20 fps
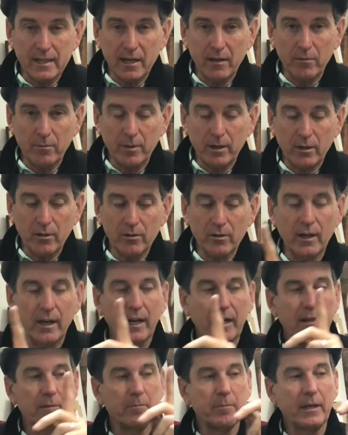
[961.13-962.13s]
saddle putter,
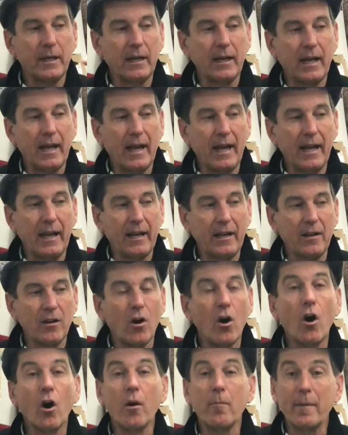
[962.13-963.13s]
it can be a
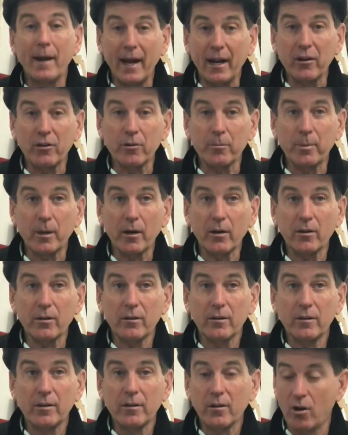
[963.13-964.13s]
arm anchor putter,